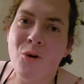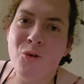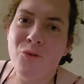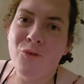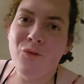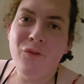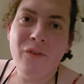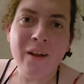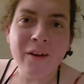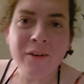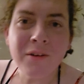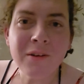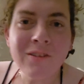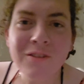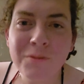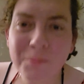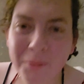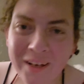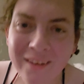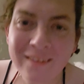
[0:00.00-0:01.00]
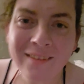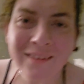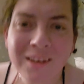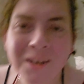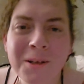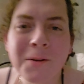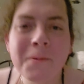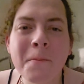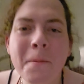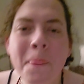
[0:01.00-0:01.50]
very
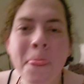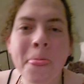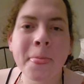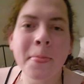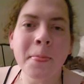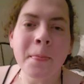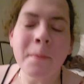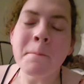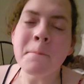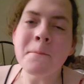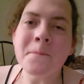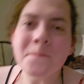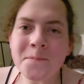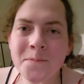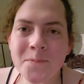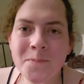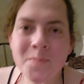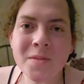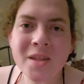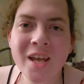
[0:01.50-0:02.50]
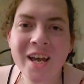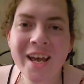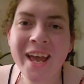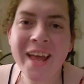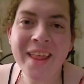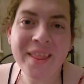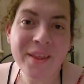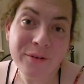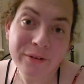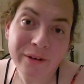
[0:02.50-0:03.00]
spicy.
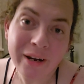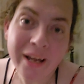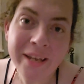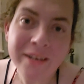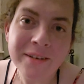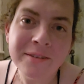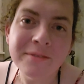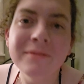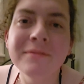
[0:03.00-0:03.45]
And they were right.